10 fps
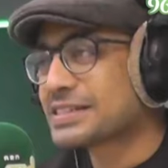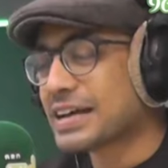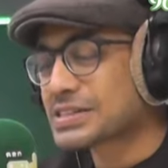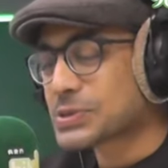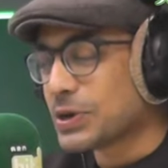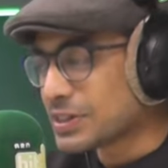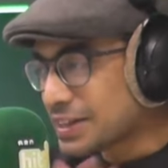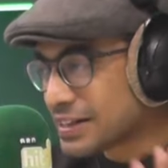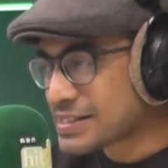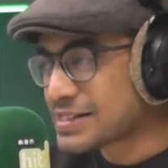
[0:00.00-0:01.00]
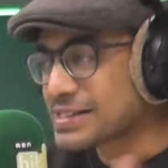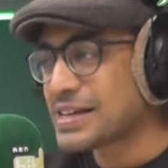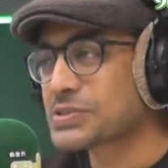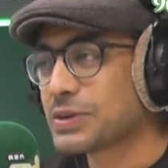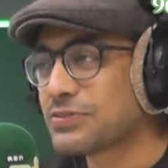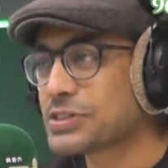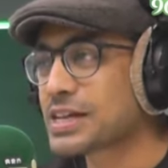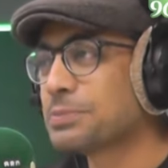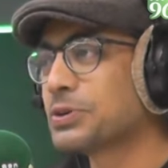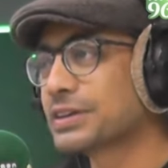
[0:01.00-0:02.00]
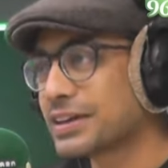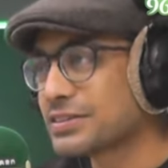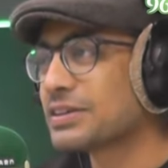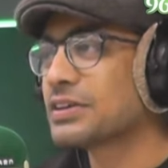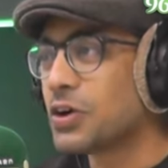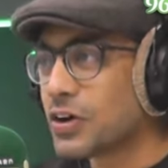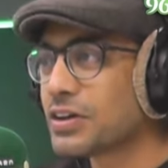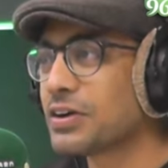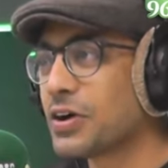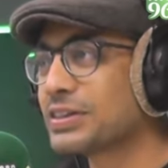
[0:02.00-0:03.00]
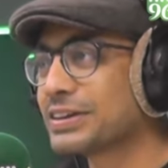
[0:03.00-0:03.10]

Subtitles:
Thanks to all the listeners as well for supporting in all the